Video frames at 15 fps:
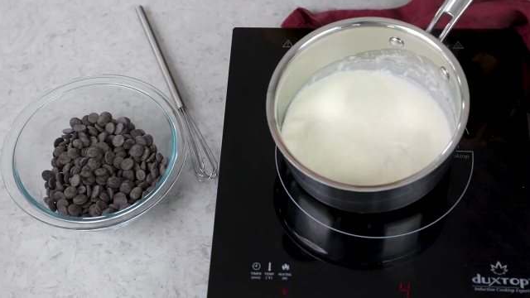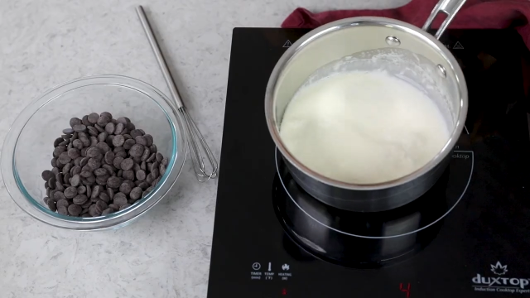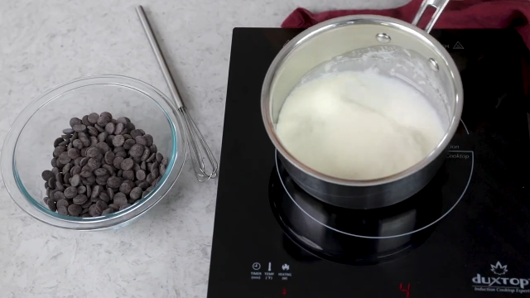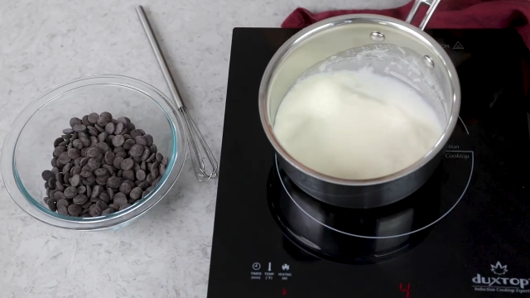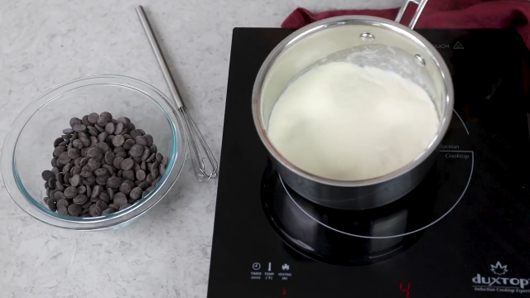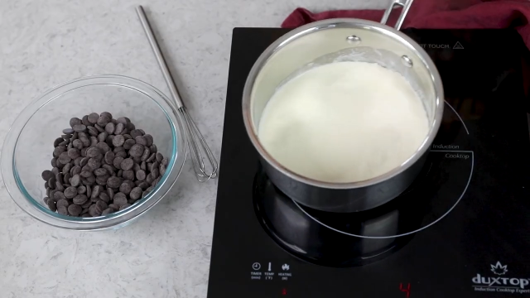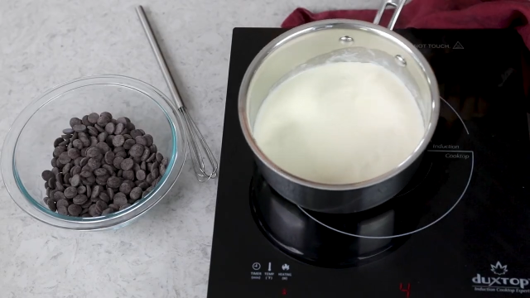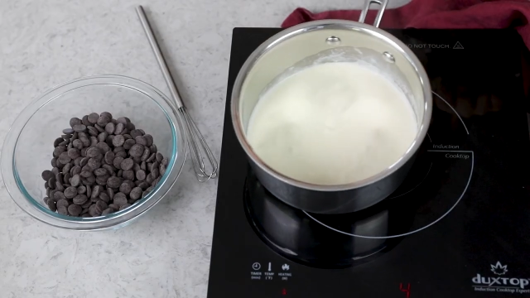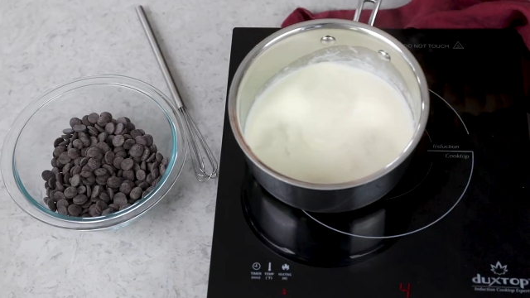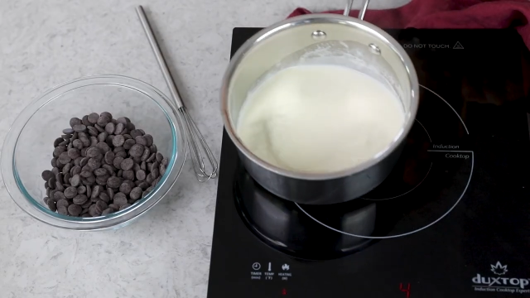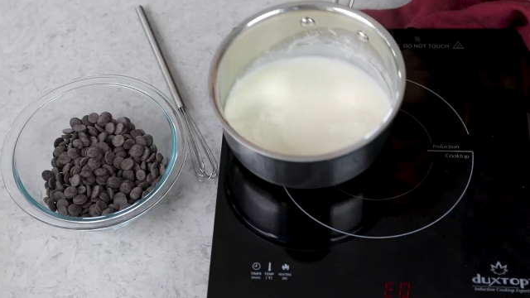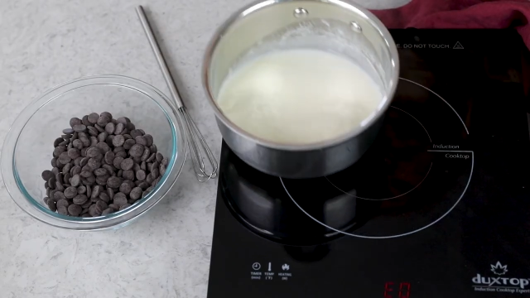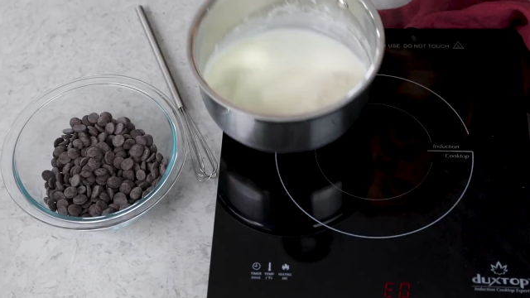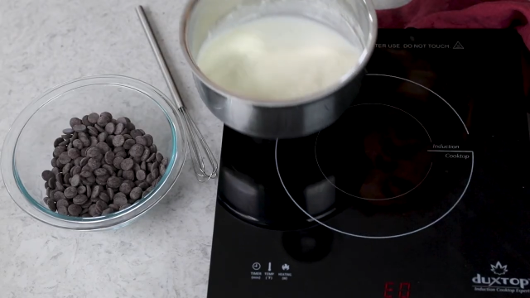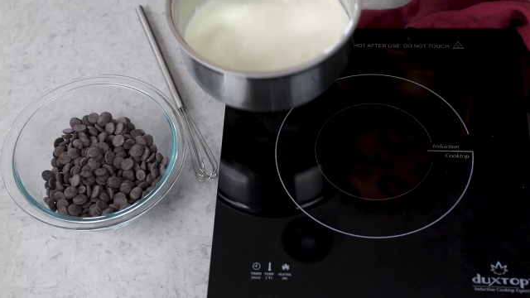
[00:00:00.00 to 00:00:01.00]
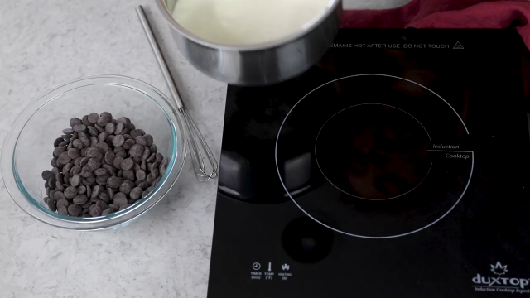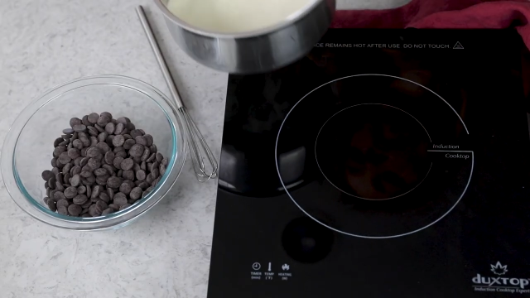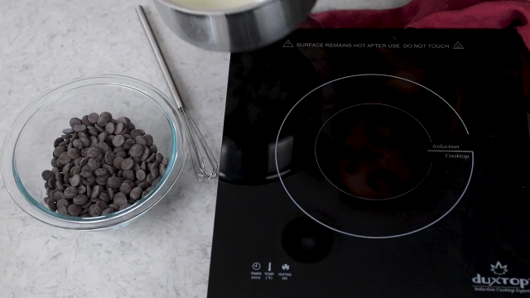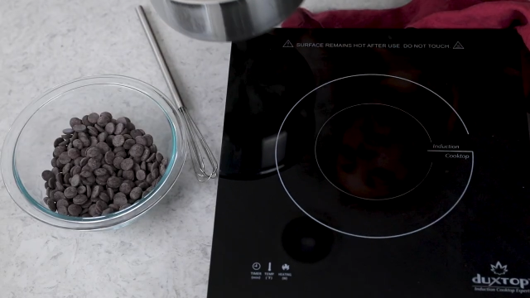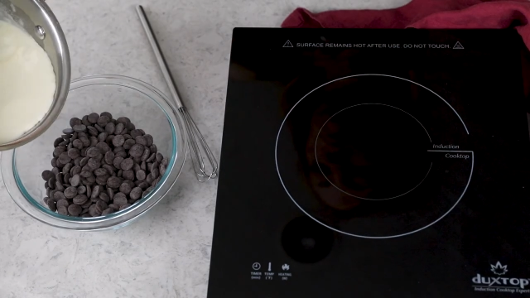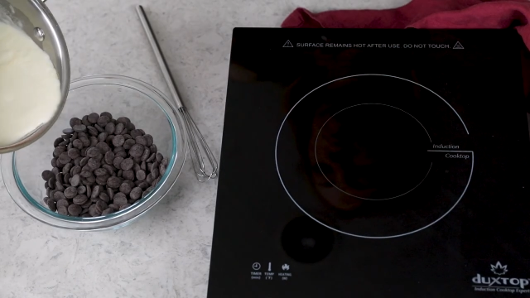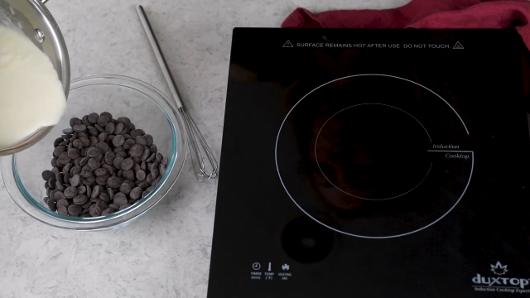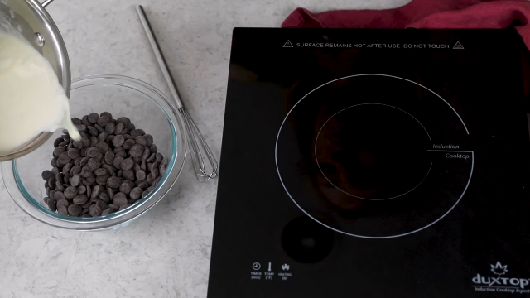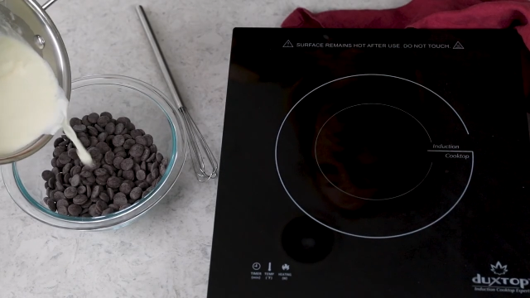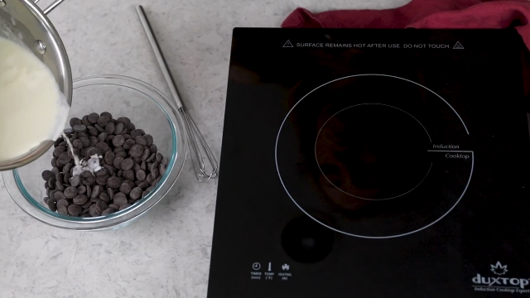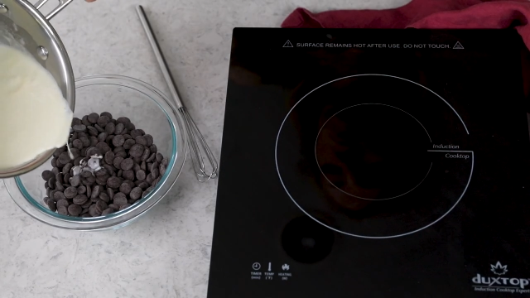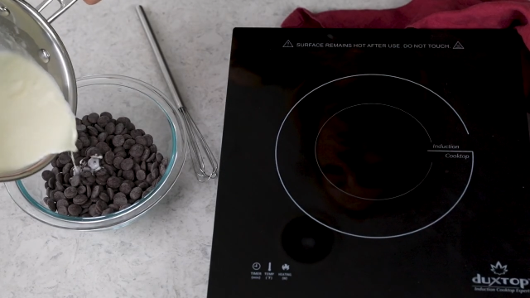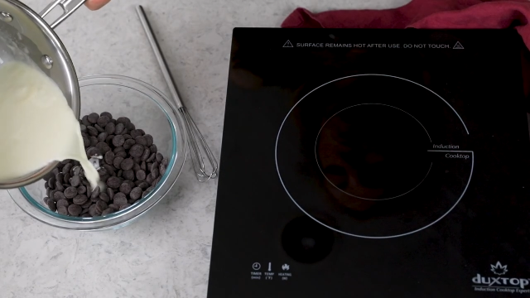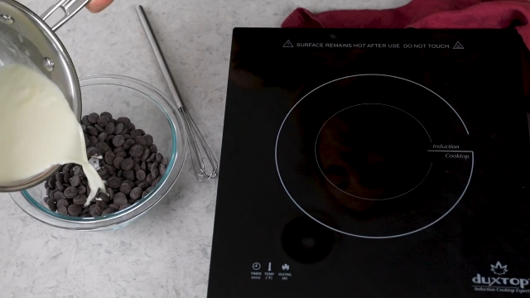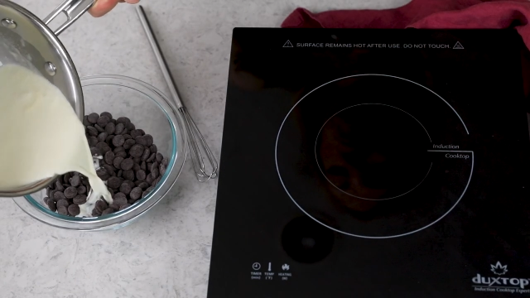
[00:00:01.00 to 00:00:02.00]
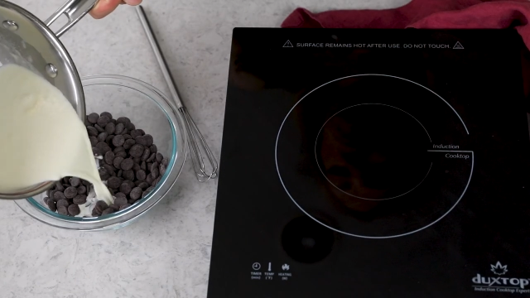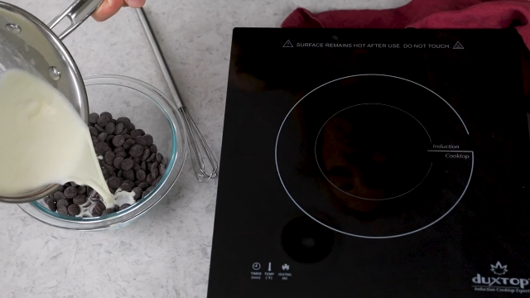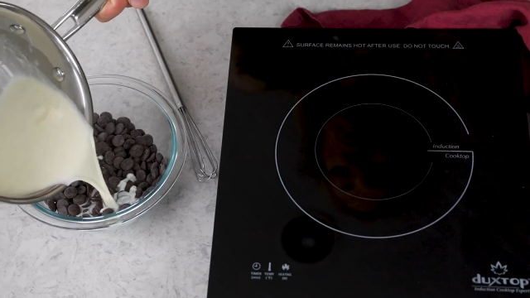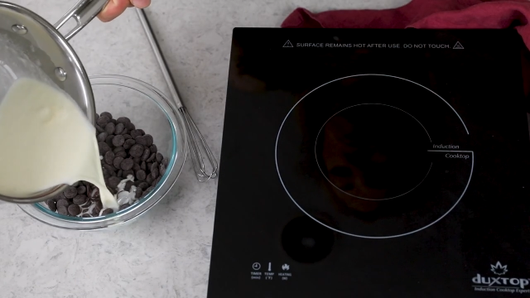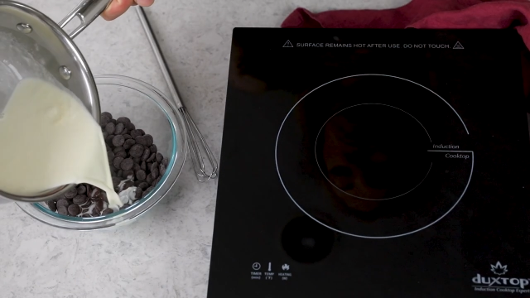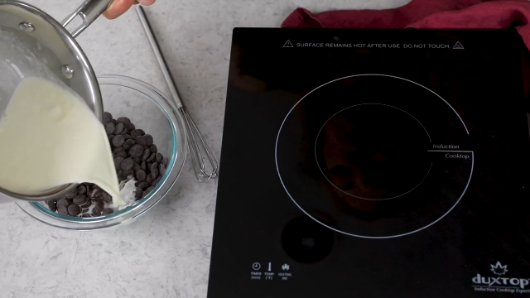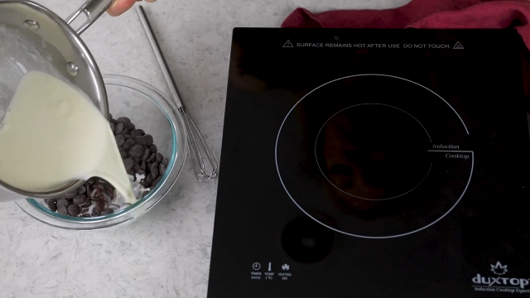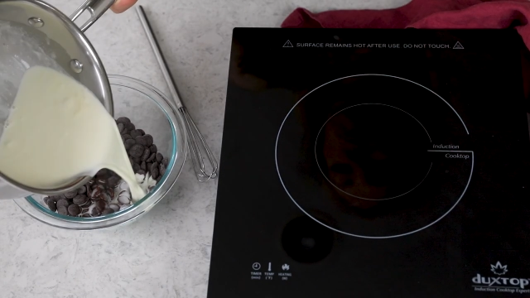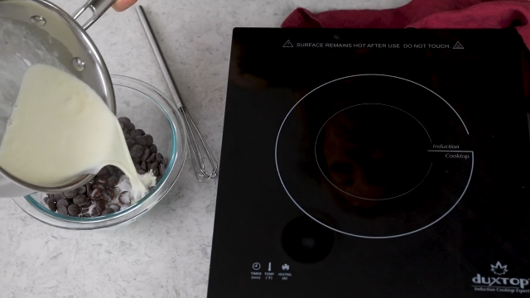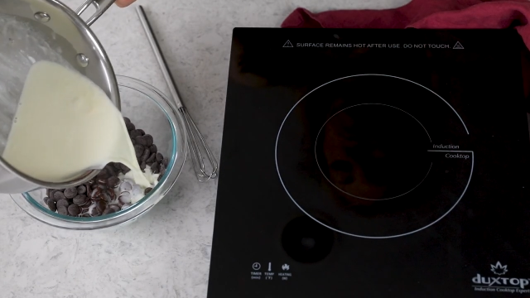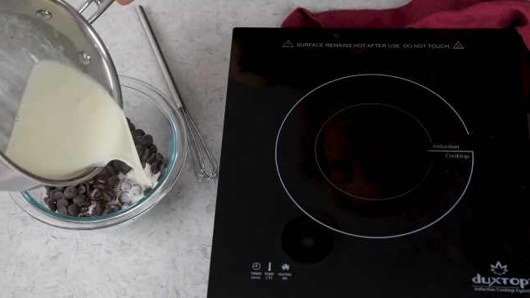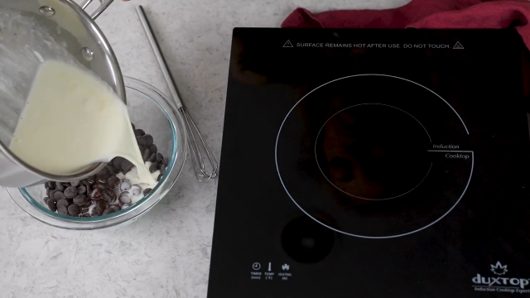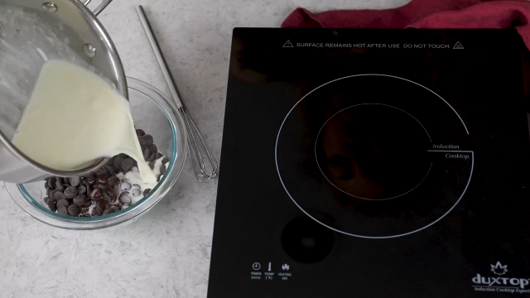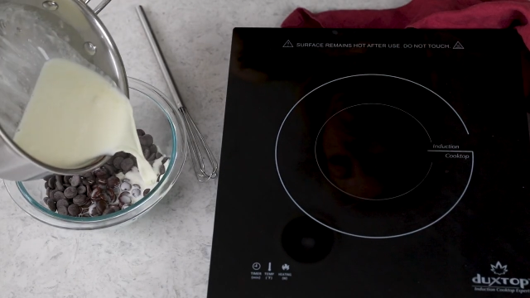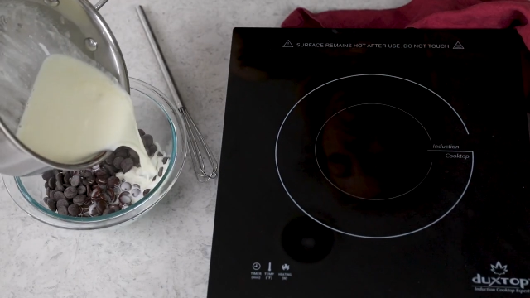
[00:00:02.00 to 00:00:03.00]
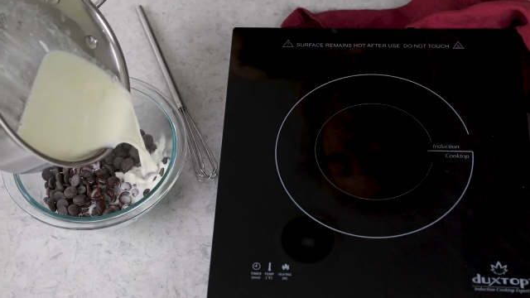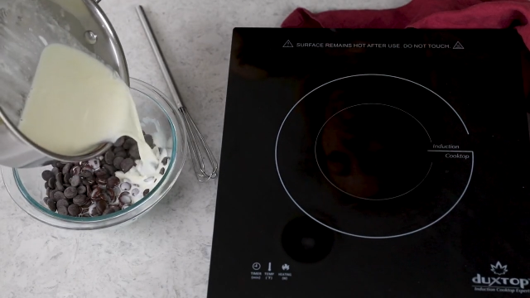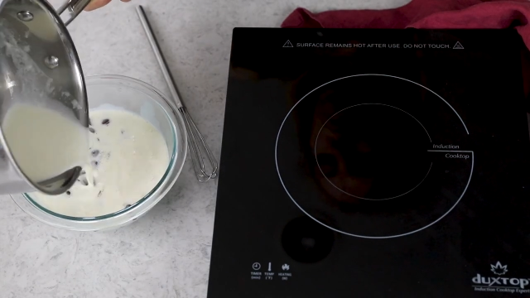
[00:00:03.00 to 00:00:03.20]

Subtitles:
No face is visible, so there are no lips to read.